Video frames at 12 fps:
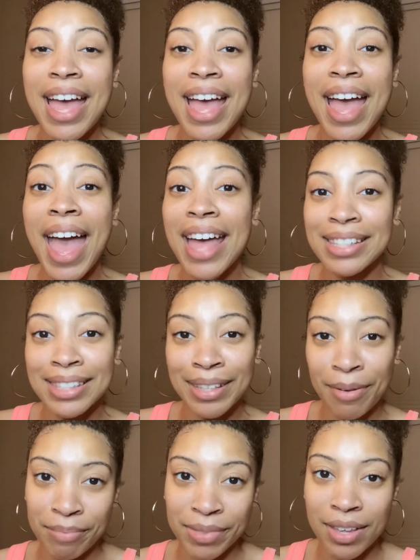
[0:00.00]
at
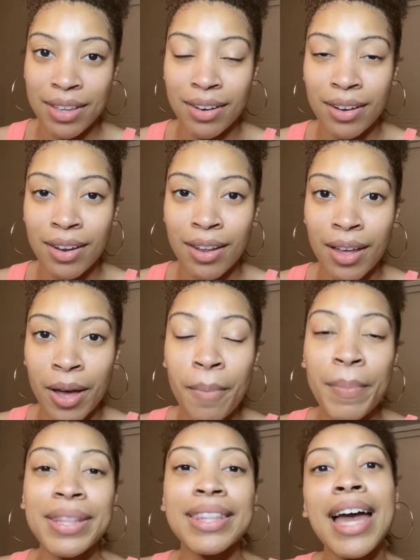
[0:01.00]
something,
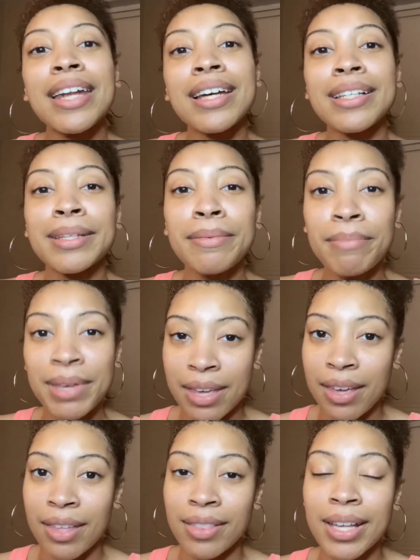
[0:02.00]
but that doesn't
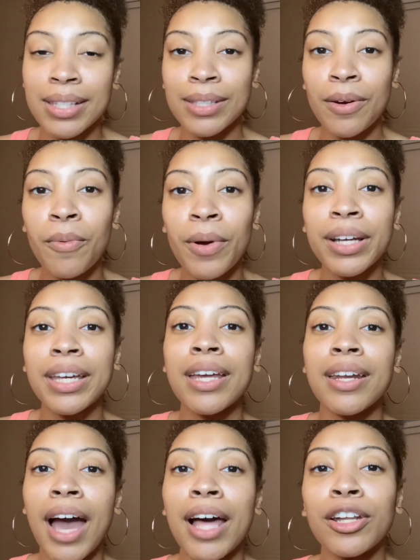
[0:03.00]
mean that someone
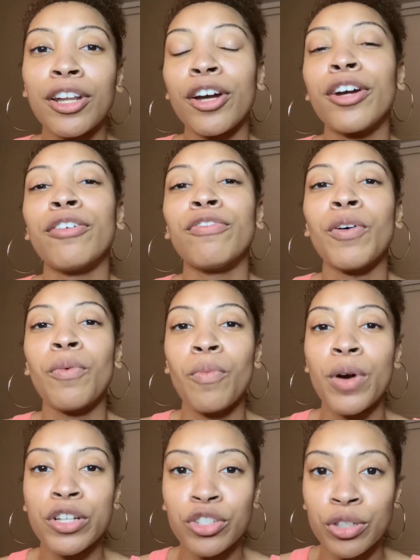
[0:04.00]
cannot learn from
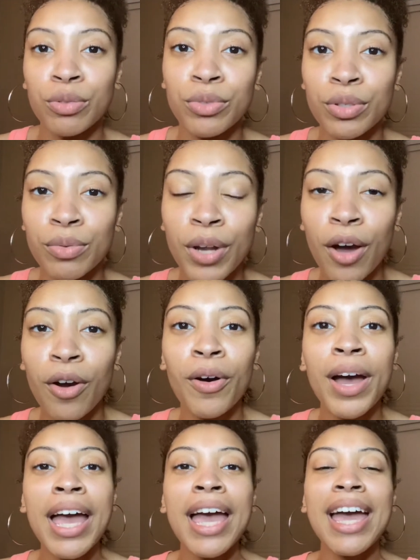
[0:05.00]
what you do know.
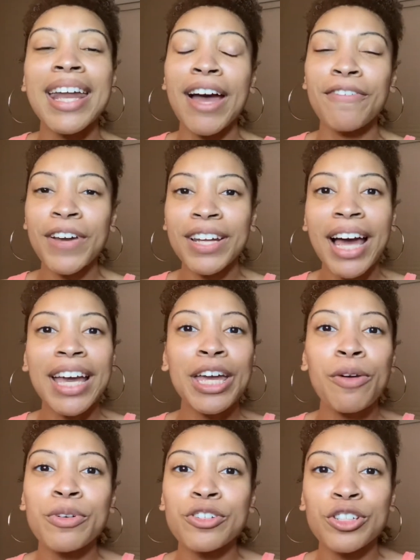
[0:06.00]
And I felt like
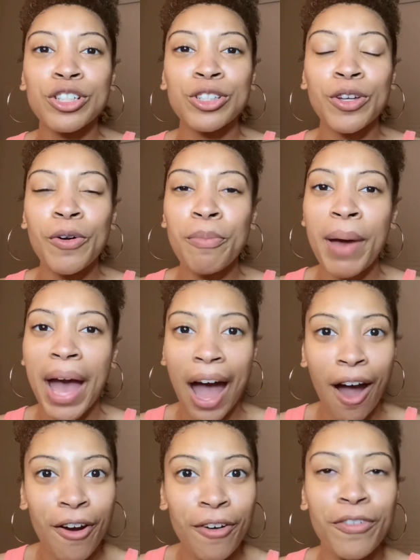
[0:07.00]
it was just so
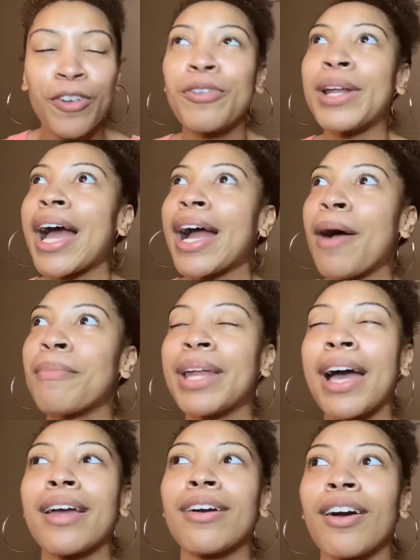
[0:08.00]
powerful. Like, I'm
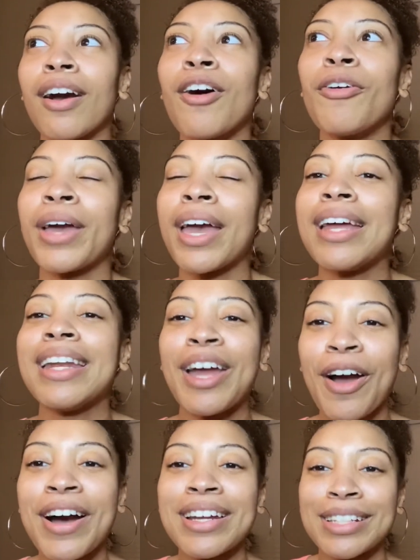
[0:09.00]
like, okay,
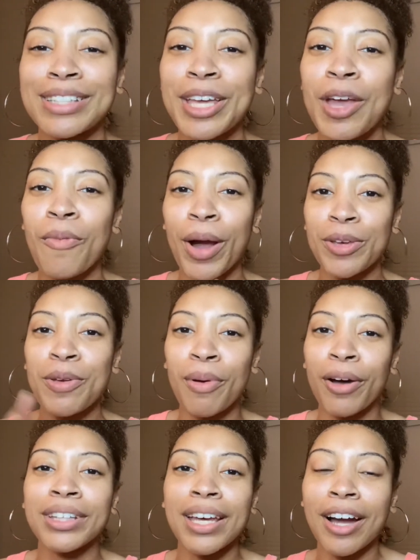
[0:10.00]
now I understand why you
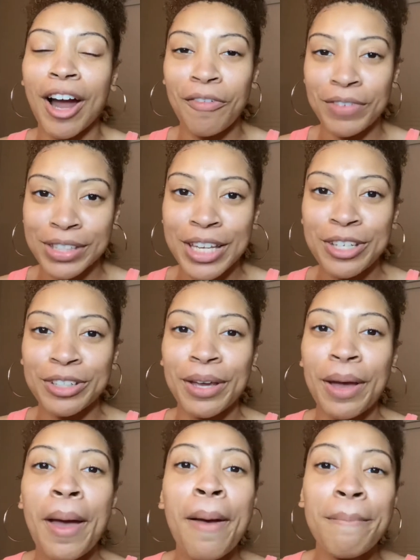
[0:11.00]
brought that
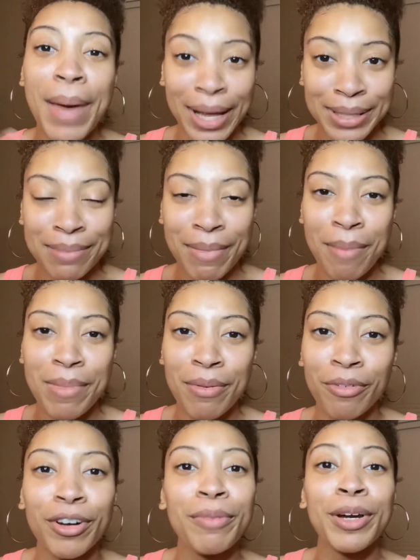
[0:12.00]
conversation back to my
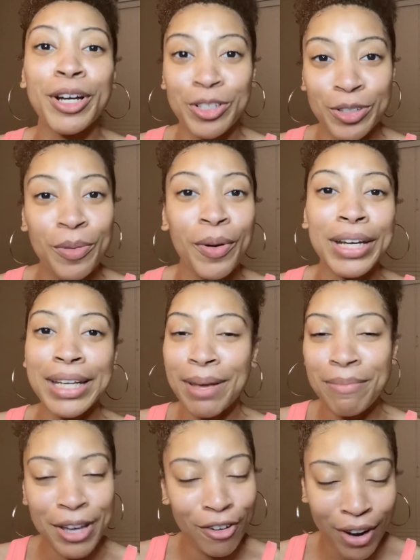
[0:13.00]
memory, because you wanted to give
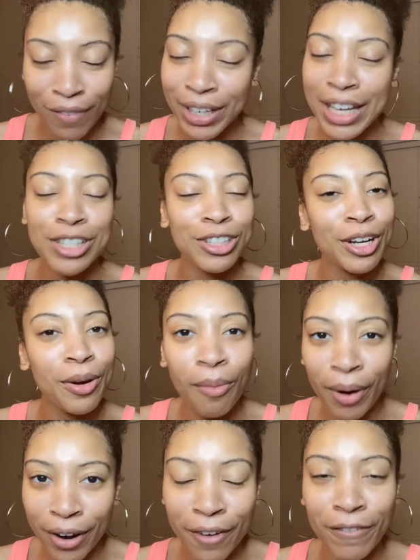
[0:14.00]
me a revelation and a
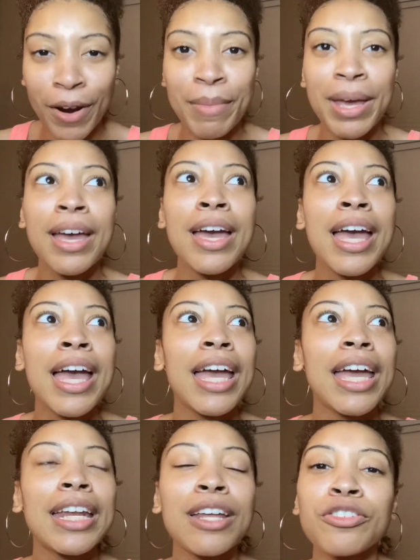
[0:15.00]
word from it.
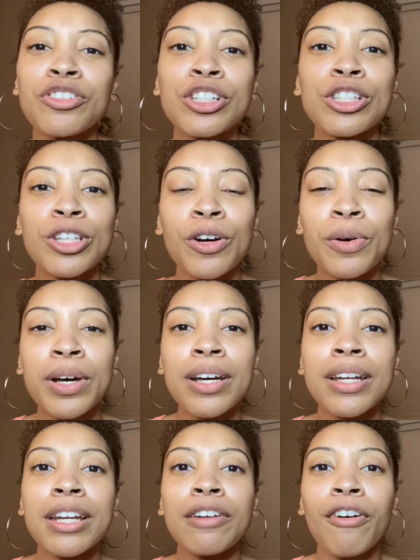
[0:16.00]
And it's just so
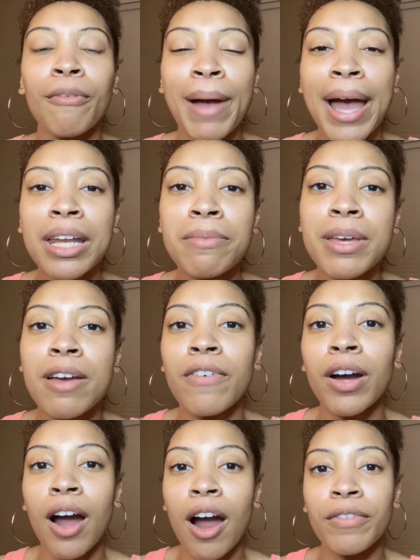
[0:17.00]
good. And it reminded me of a
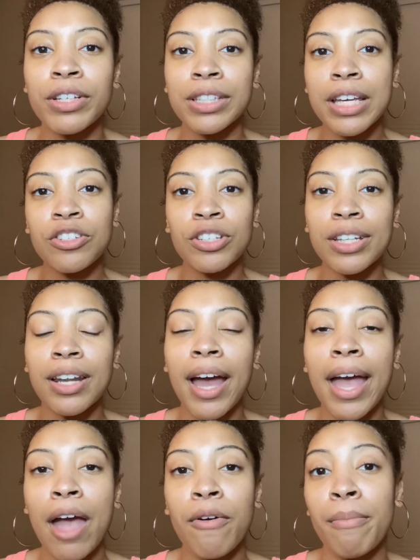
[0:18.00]
conversation that I
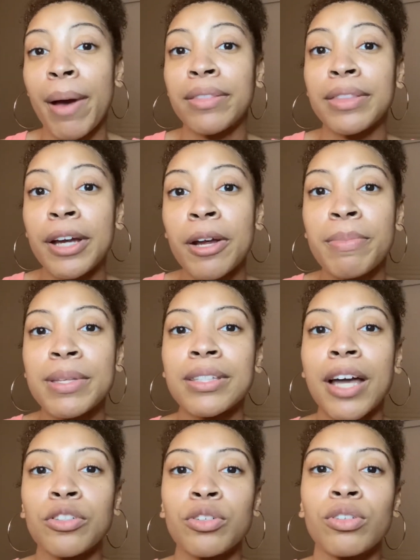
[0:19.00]
had with my therapist
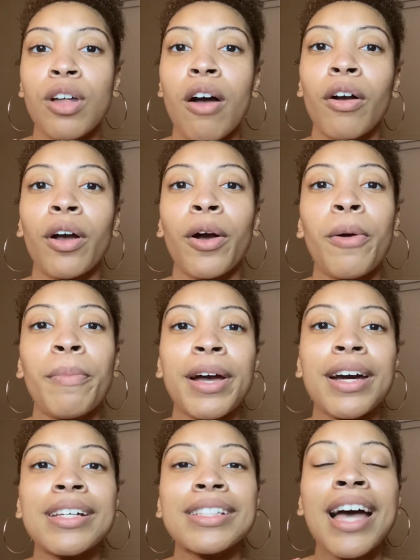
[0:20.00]
not too long ago,
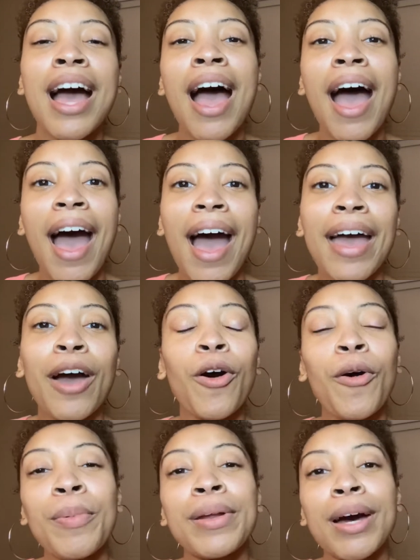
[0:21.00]
because I had
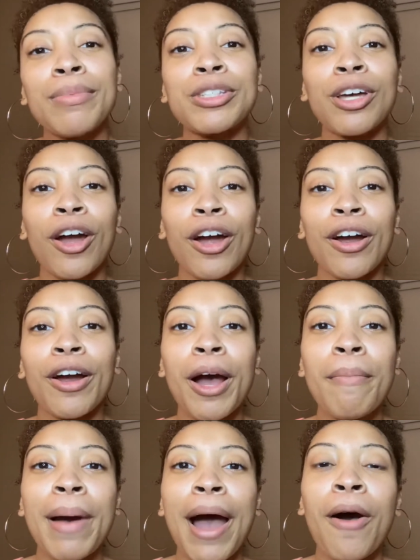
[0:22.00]
opened up to her
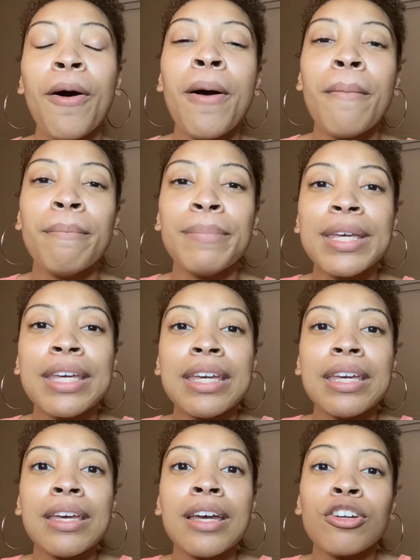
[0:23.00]
about
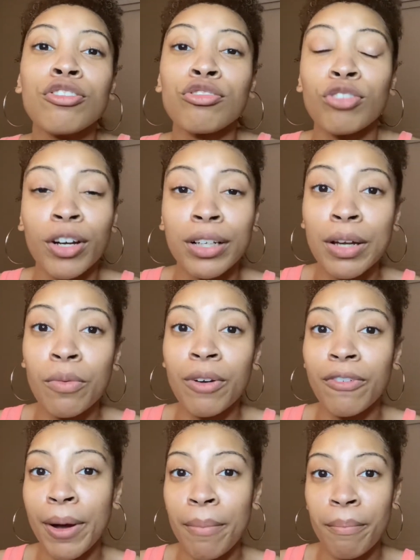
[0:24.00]
me struggling
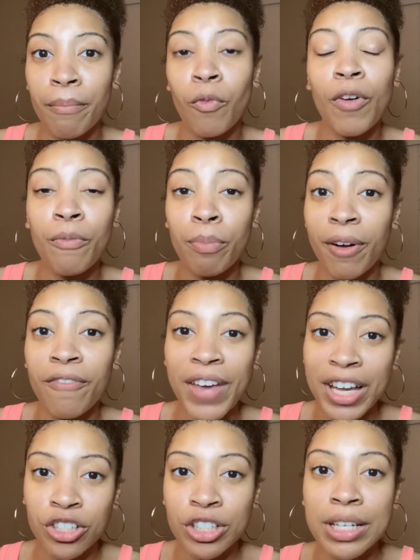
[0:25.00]
with
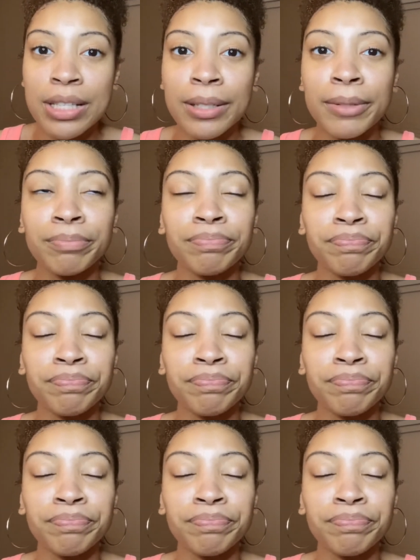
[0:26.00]
perfectionism,